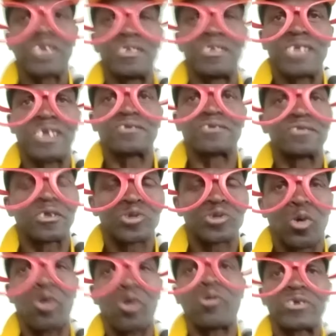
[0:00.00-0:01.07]
Yes, the
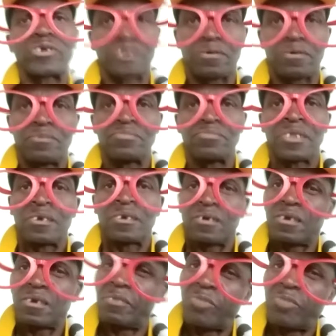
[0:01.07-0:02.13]
score was a
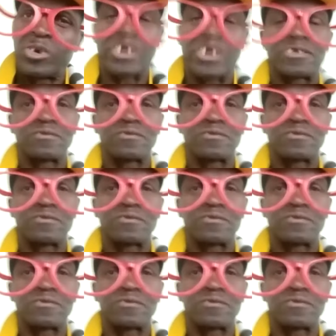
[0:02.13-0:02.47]
bonus.